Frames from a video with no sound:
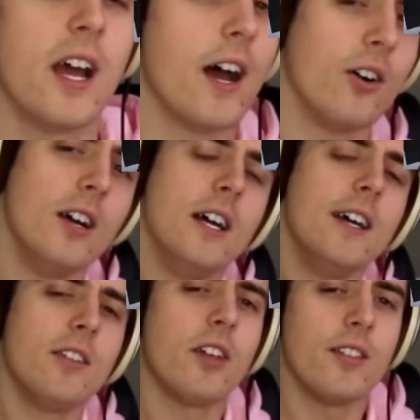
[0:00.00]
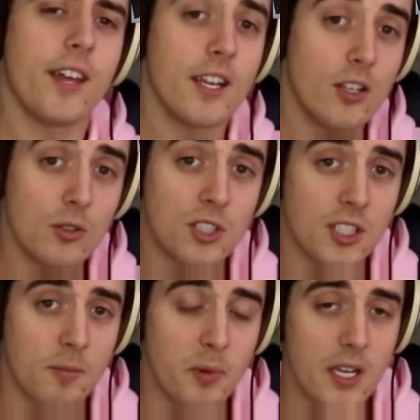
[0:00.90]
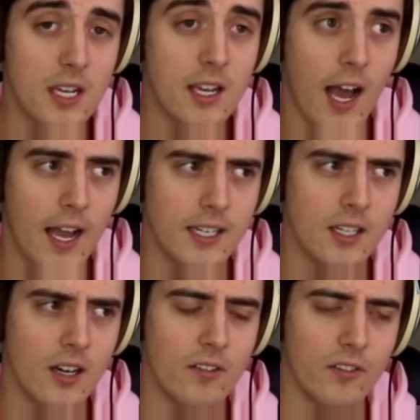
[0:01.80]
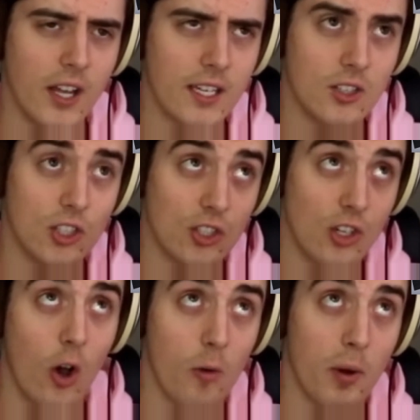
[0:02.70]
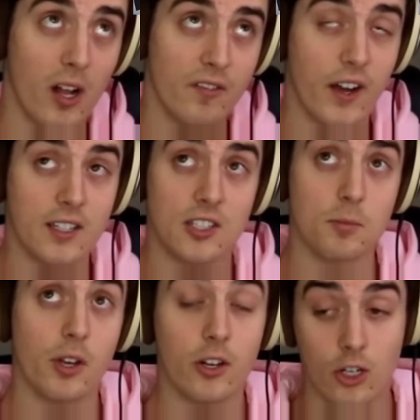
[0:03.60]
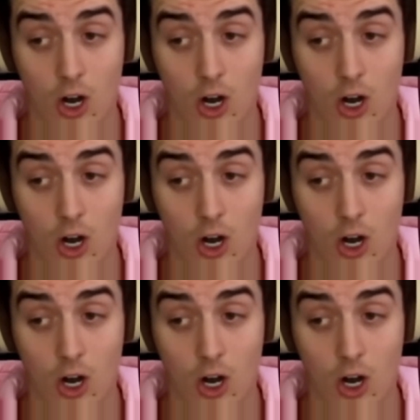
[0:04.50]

now than they used to be, kind of like Snowball Fight Simulator.